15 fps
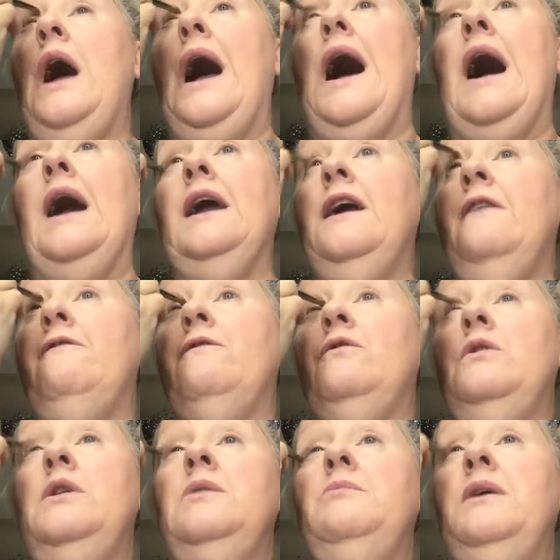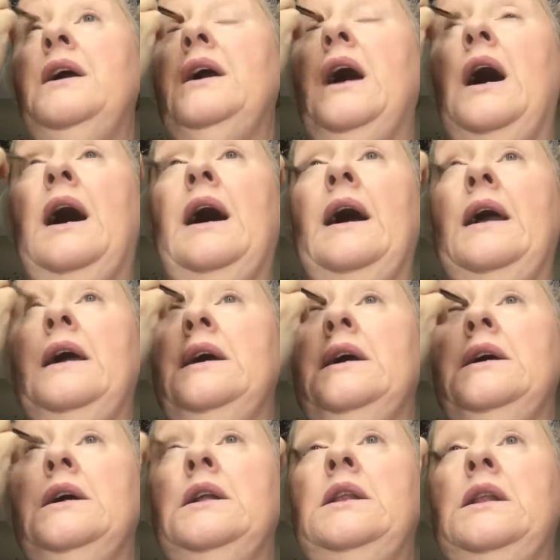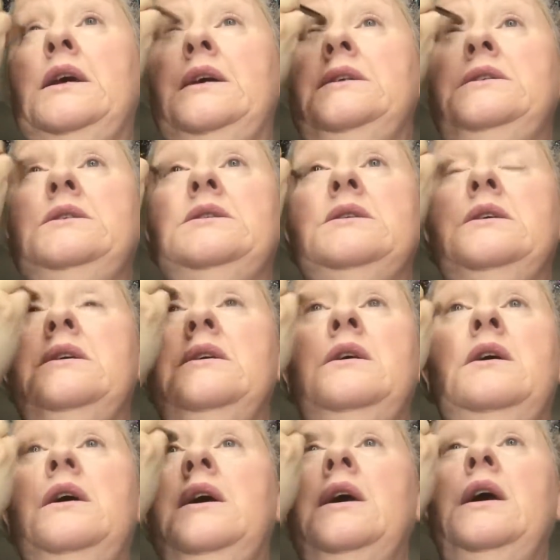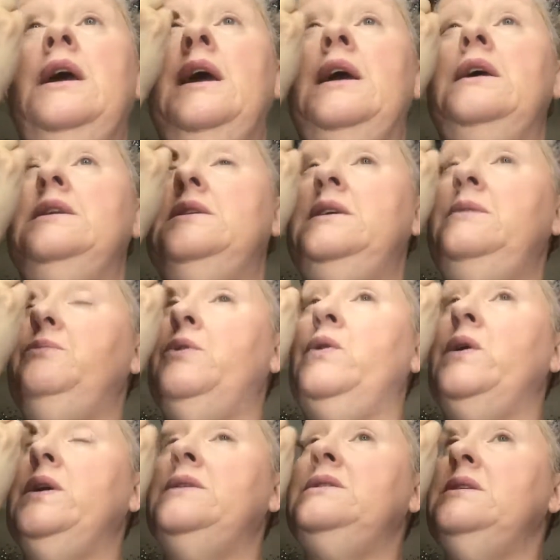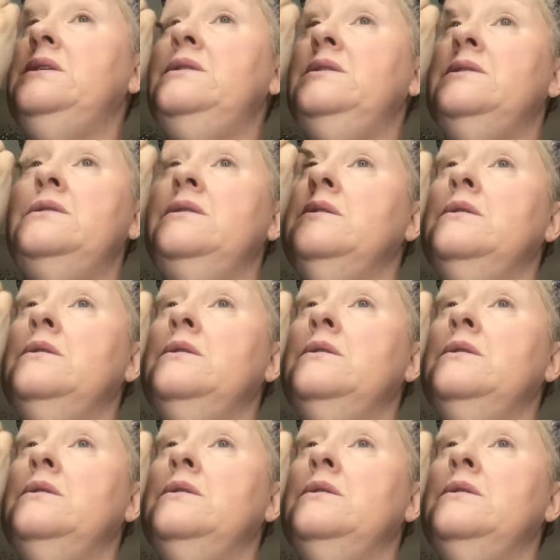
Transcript: I have really big eyelids and deep creases.